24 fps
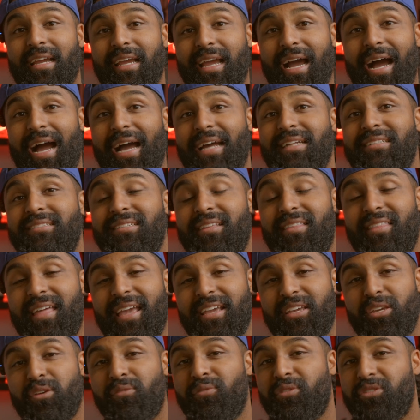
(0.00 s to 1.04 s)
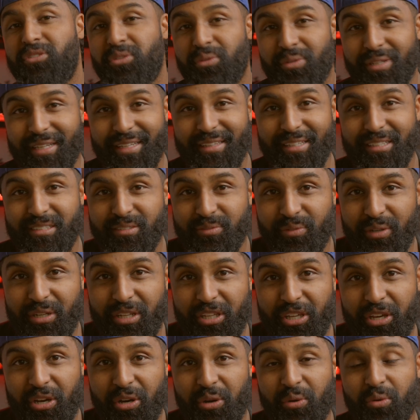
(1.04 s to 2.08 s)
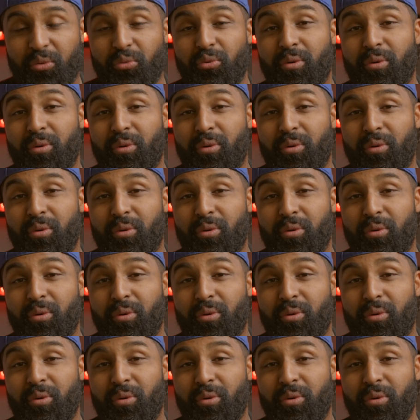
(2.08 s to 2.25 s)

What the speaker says: Guys, thank you for tuning in this video.